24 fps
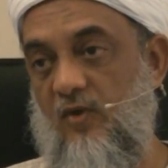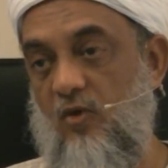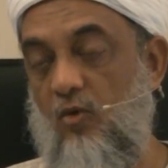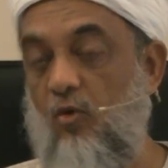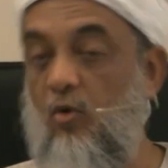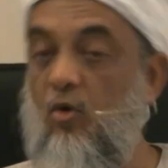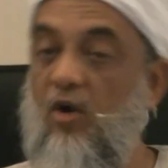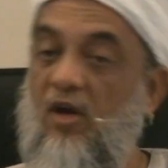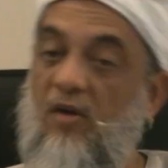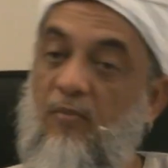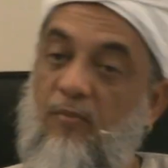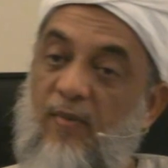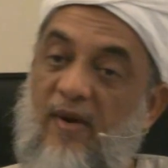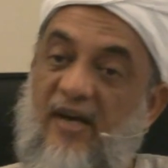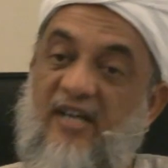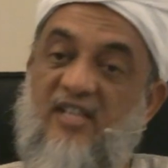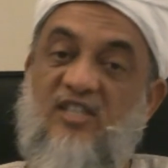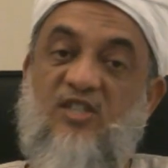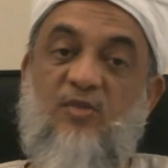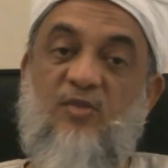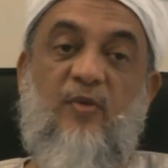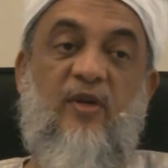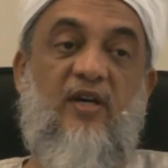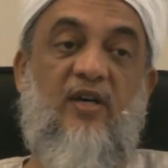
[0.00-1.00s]
Who go and
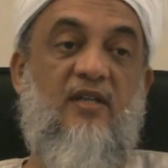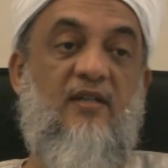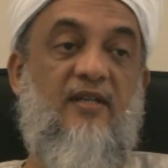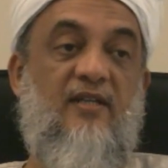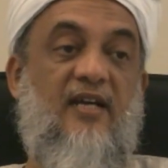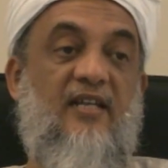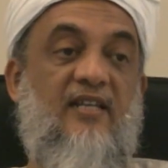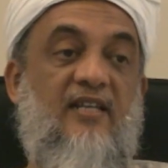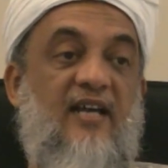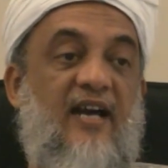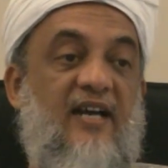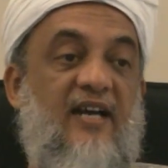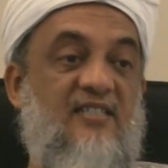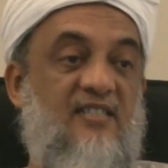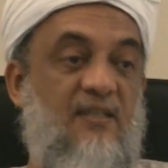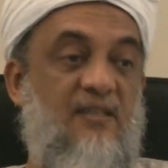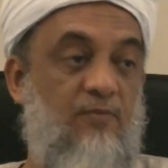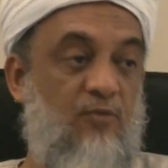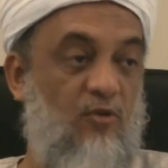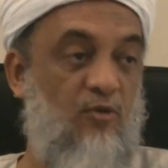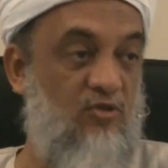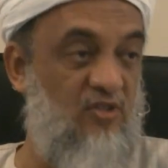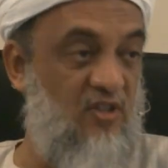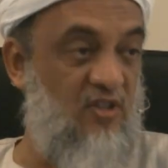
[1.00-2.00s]
participate in that. They
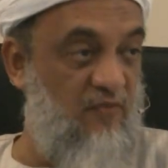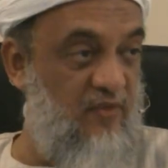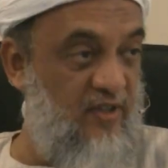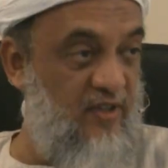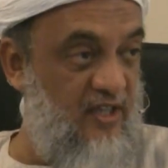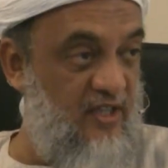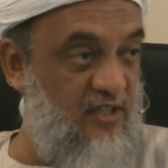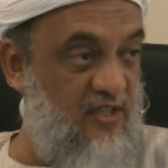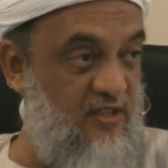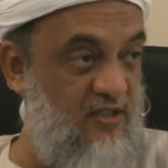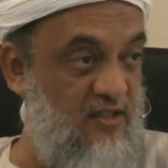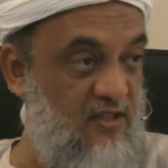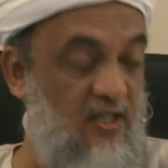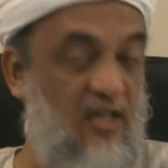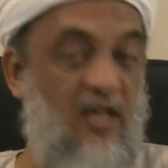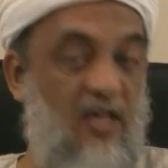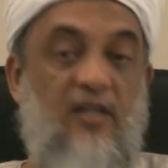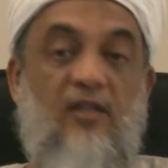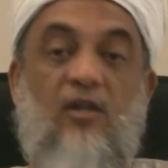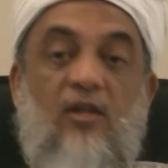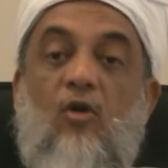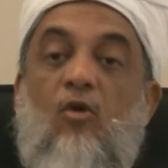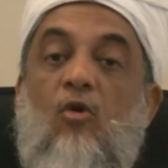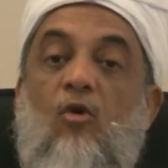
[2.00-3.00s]
accept those invitations.
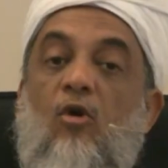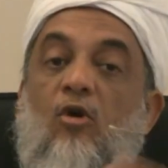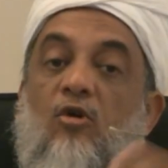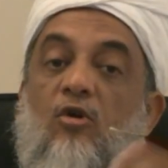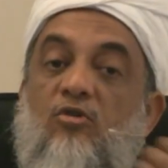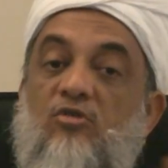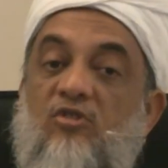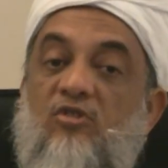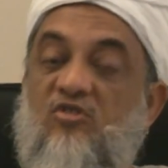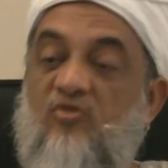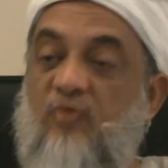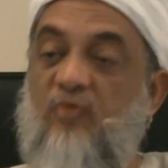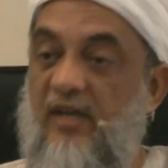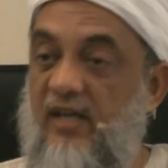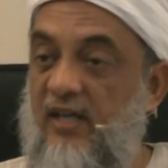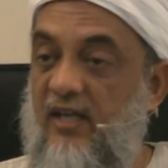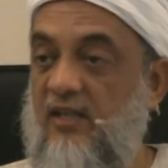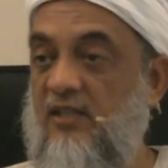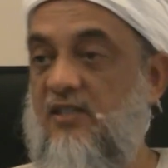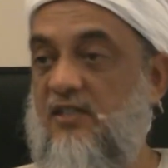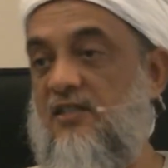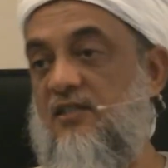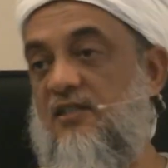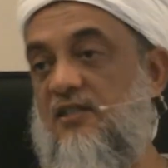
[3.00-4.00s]
They go to those
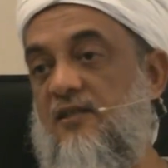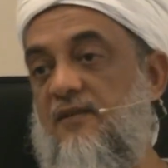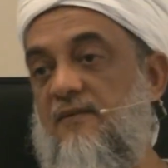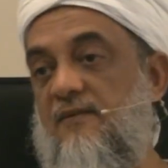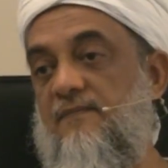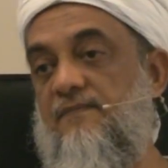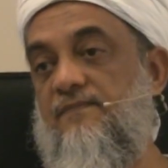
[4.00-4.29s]
weddings.